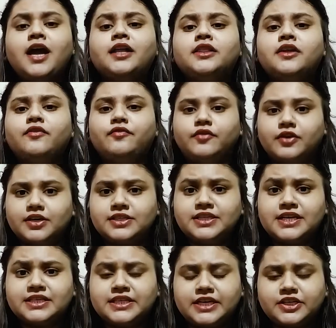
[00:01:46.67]
The first
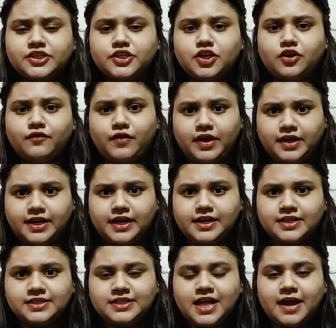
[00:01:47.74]
essential of
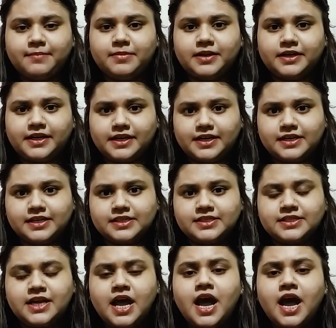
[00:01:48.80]
vicarious liability is